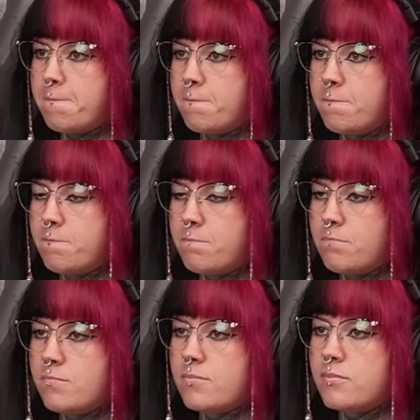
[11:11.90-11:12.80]

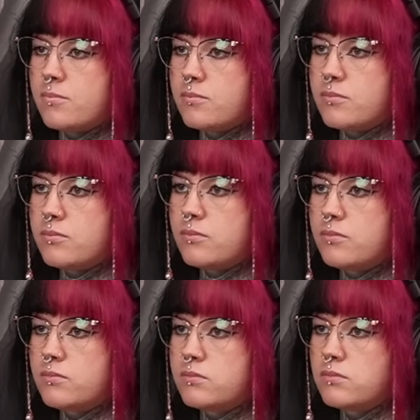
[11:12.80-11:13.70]

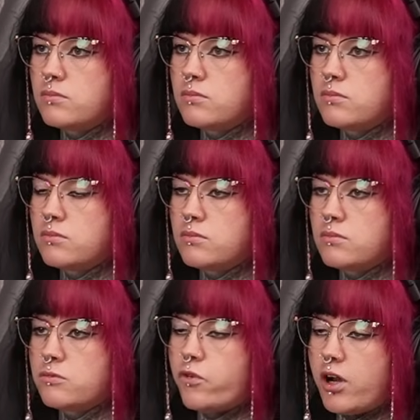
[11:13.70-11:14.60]

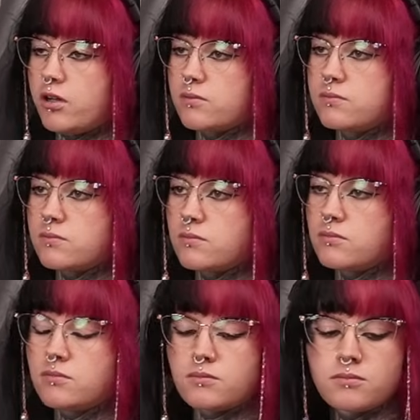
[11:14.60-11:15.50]

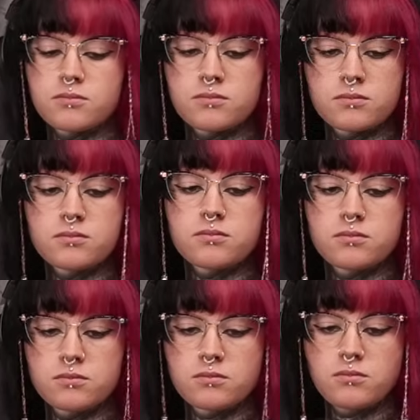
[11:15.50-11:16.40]

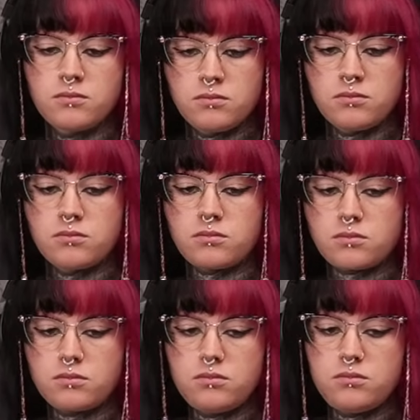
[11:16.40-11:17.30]

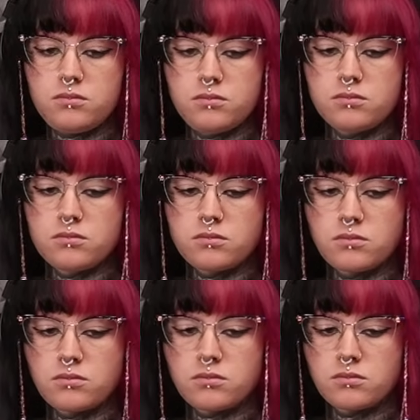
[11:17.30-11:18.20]

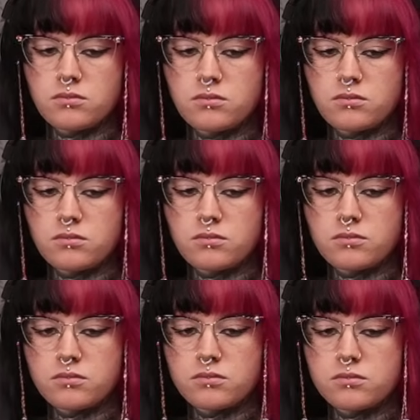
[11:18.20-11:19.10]

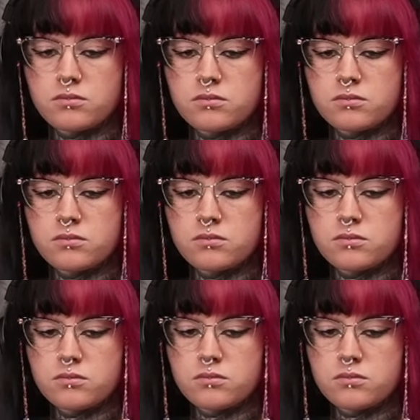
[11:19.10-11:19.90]
(not speaking)